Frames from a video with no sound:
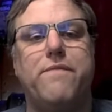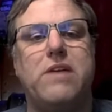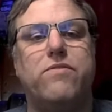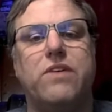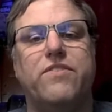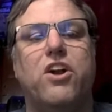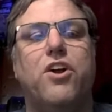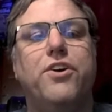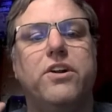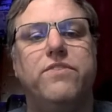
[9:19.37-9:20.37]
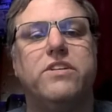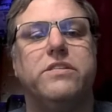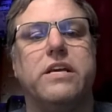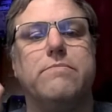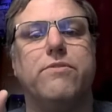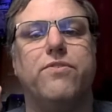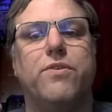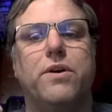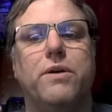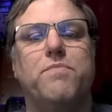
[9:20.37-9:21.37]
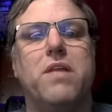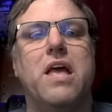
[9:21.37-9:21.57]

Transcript: never even heard of this thing before.